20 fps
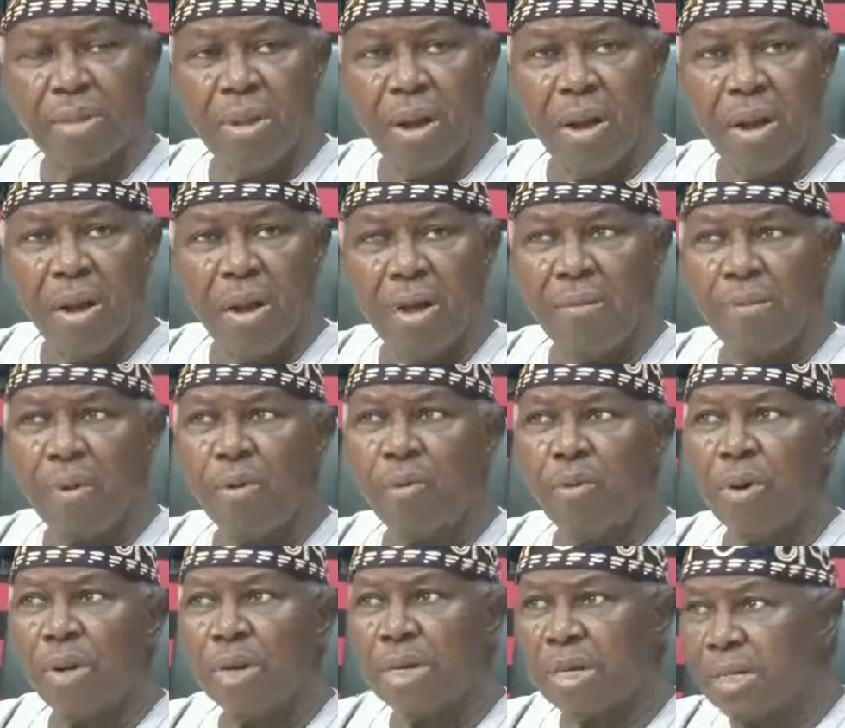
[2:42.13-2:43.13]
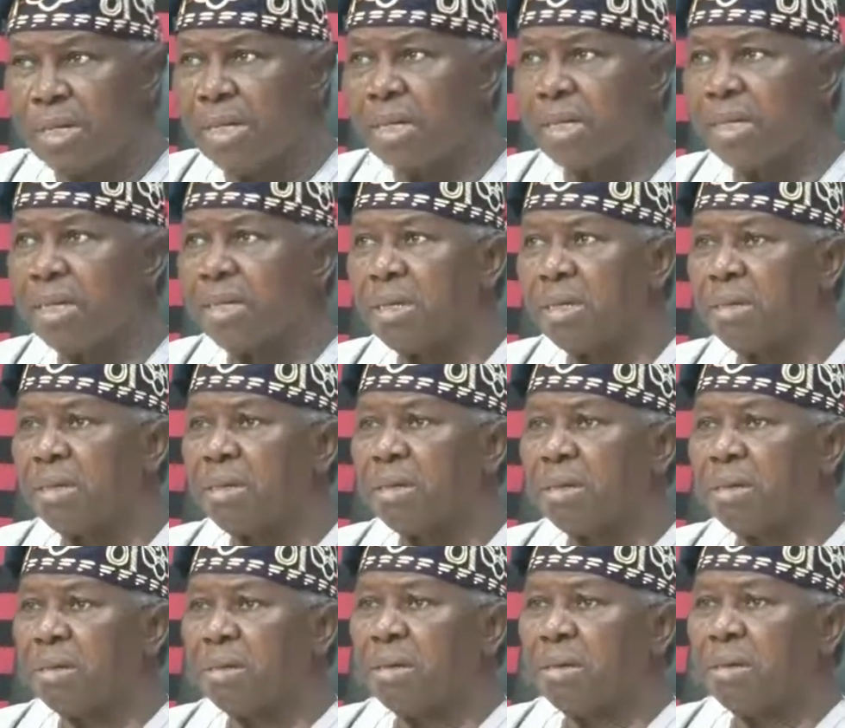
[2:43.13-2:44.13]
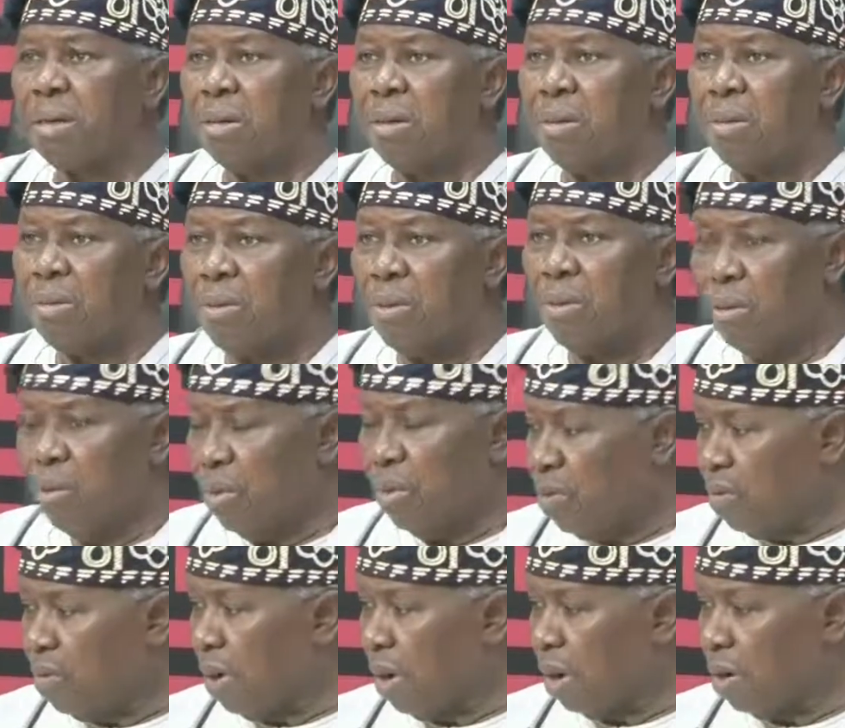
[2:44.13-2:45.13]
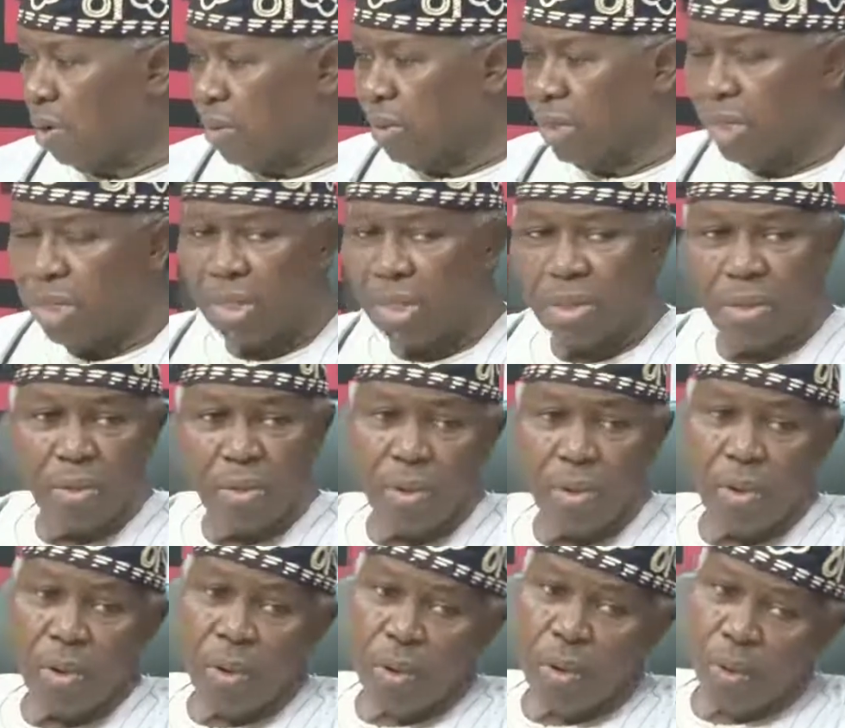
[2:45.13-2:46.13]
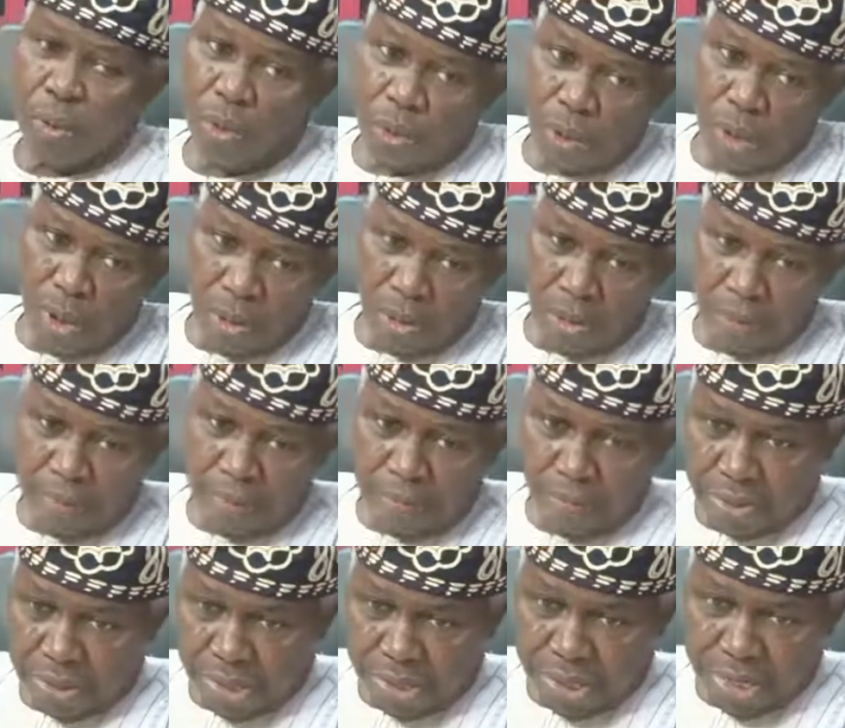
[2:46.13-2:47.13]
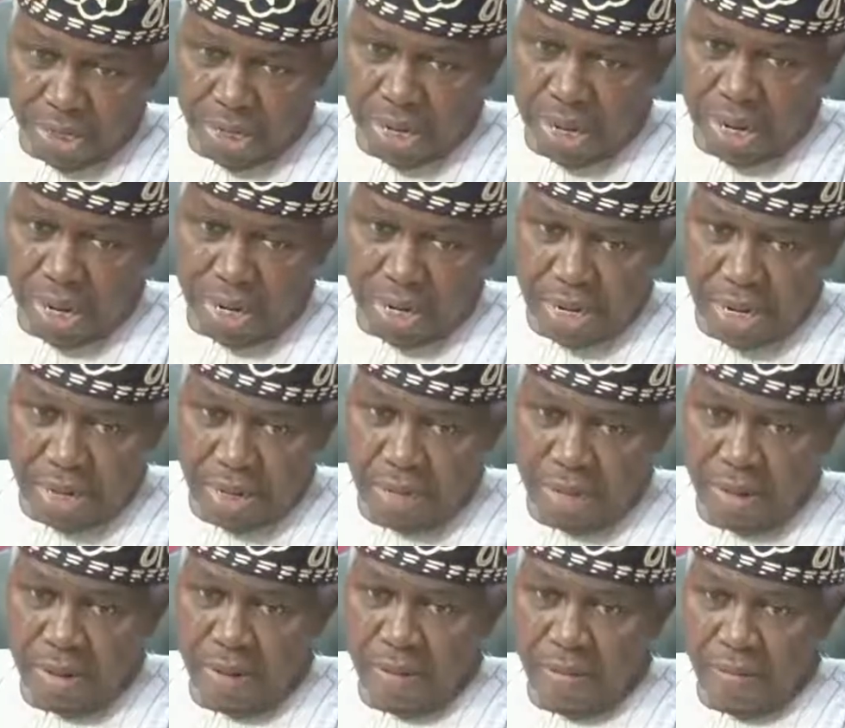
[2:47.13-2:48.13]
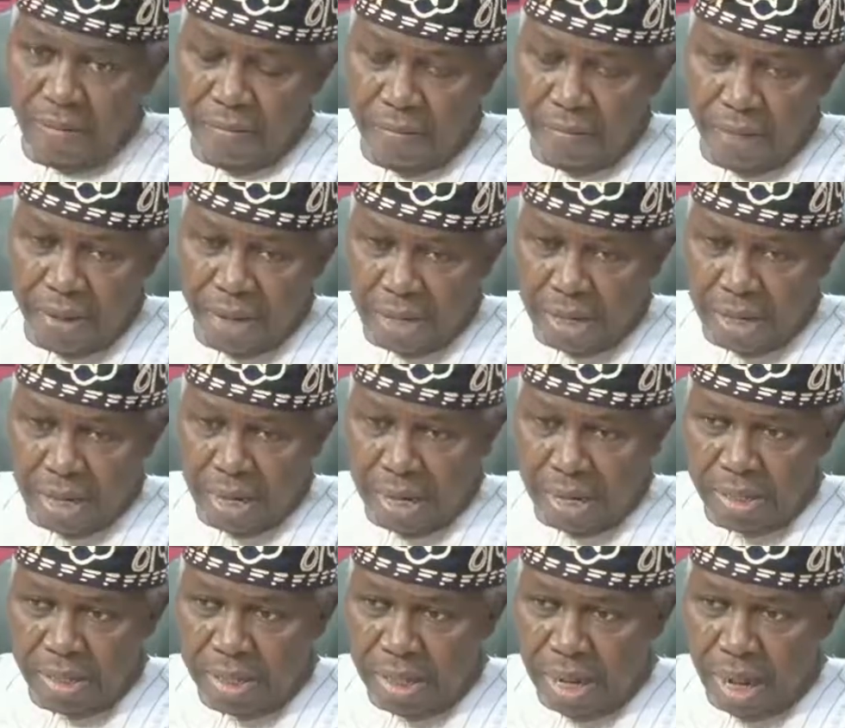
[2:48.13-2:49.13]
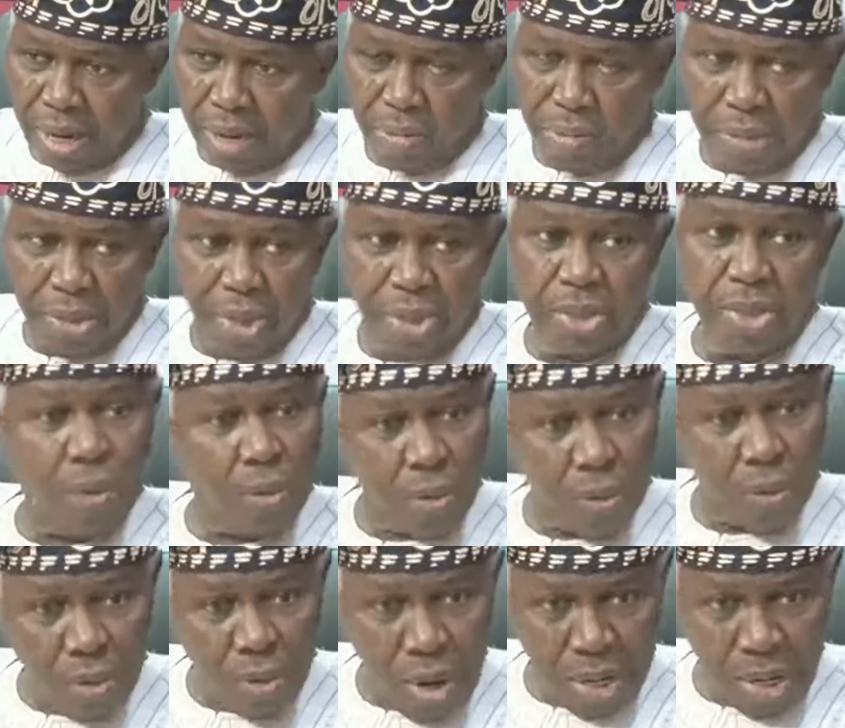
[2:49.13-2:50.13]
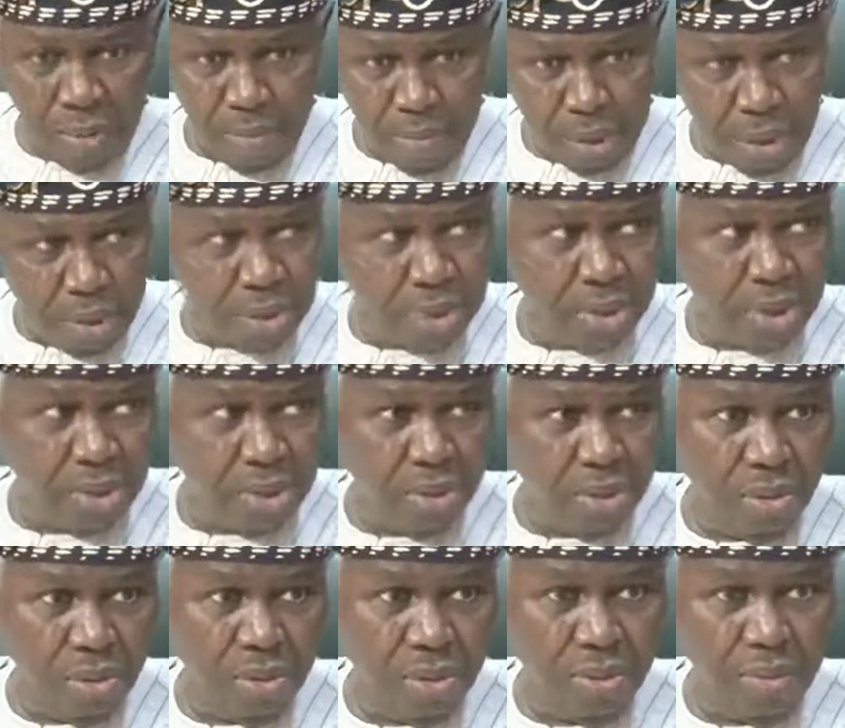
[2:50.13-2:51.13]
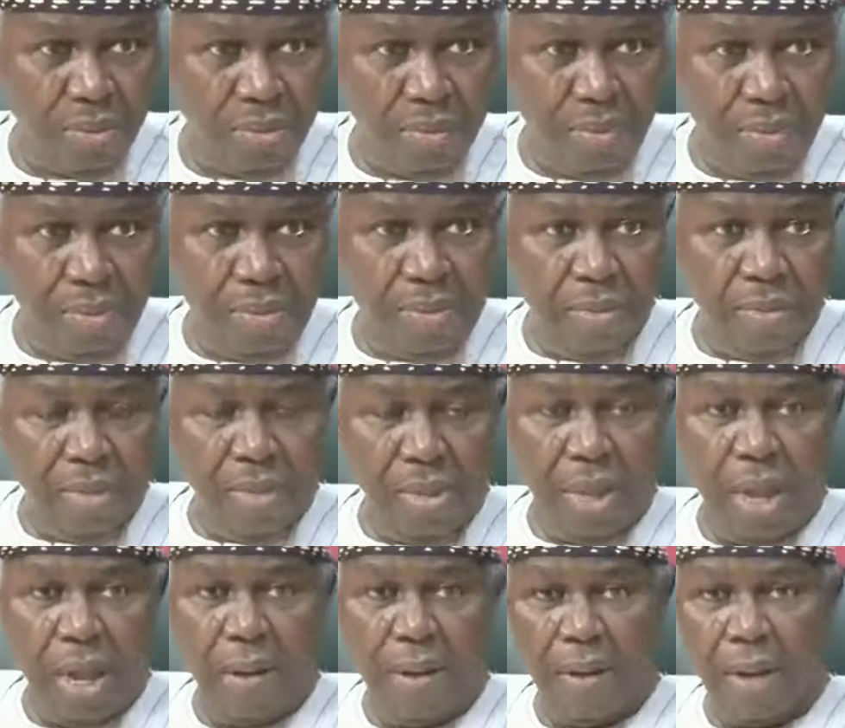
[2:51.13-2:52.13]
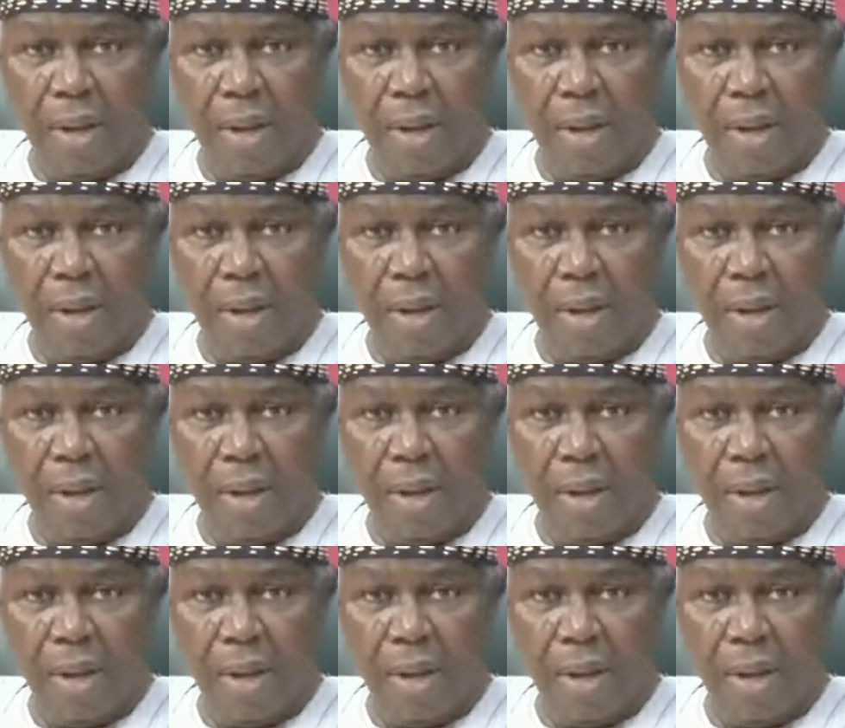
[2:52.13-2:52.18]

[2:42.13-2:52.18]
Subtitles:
Every working day, we look for accommodation. If we see any vacant accommodation, we'll go and report to our